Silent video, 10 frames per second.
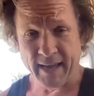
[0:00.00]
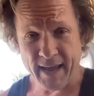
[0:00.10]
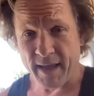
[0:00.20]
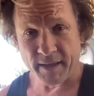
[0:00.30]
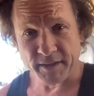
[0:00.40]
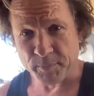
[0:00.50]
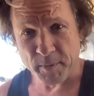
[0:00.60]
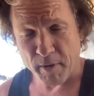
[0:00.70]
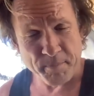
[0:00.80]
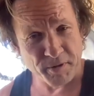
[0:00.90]
yeah, it's
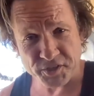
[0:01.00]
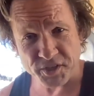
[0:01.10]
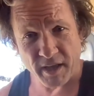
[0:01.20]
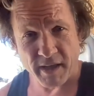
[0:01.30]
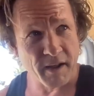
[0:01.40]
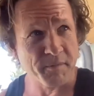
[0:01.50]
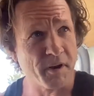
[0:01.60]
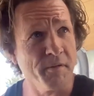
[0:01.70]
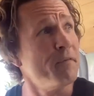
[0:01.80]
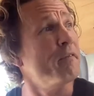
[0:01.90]
been my pleasure, cool. and I'm
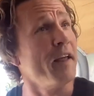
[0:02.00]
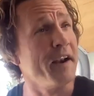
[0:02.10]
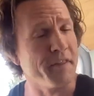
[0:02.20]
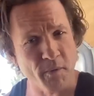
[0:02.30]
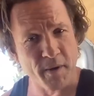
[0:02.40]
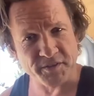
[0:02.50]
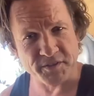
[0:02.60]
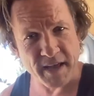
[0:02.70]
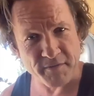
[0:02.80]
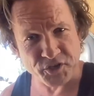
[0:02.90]
going to quite a you
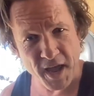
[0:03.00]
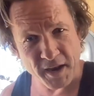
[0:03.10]
ask to have a